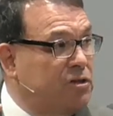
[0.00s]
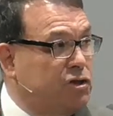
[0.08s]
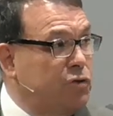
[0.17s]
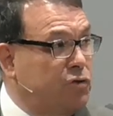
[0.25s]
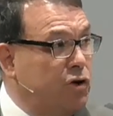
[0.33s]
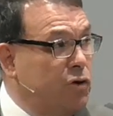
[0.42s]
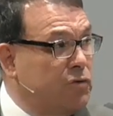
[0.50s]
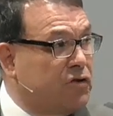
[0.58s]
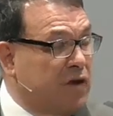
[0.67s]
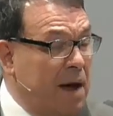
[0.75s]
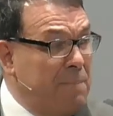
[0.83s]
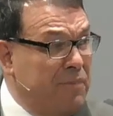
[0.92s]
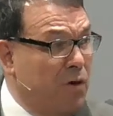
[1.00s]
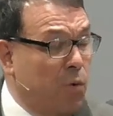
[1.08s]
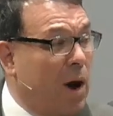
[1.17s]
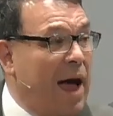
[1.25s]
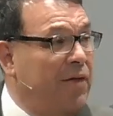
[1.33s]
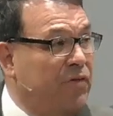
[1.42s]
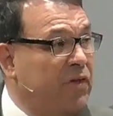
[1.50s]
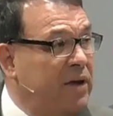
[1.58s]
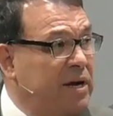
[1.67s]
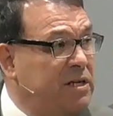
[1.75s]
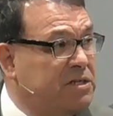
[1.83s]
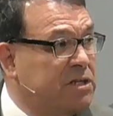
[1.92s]
you do some of the right
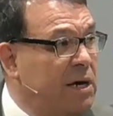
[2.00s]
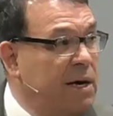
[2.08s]
things,